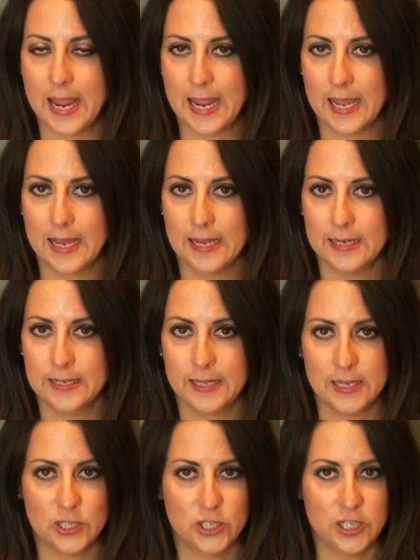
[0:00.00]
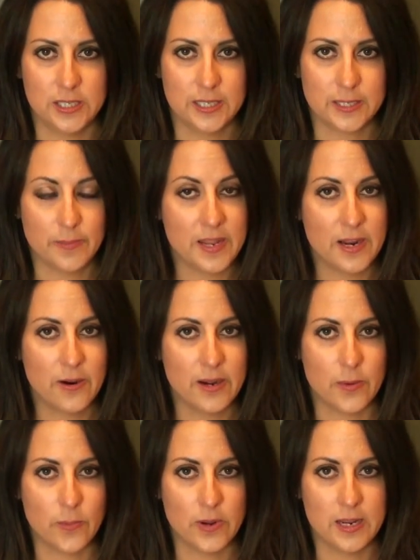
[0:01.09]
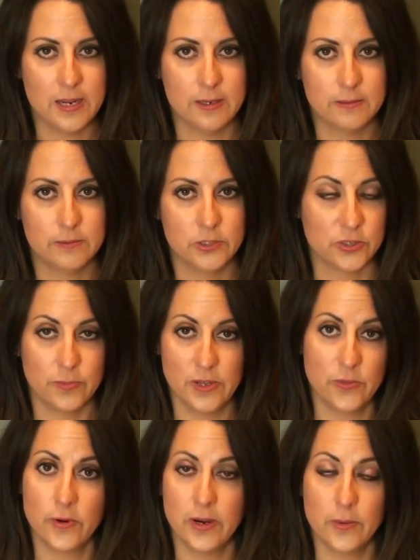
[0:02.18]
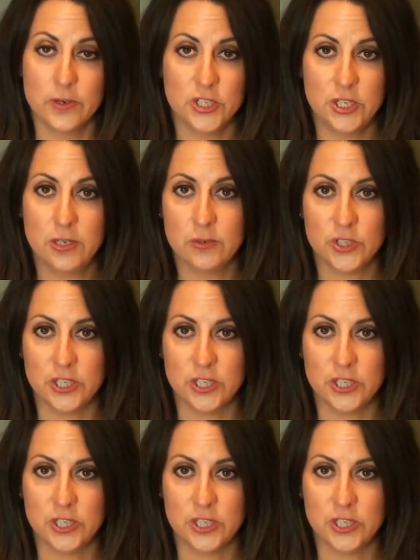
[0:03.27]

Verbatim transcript: And then she disappeared and we just, we thought it was you.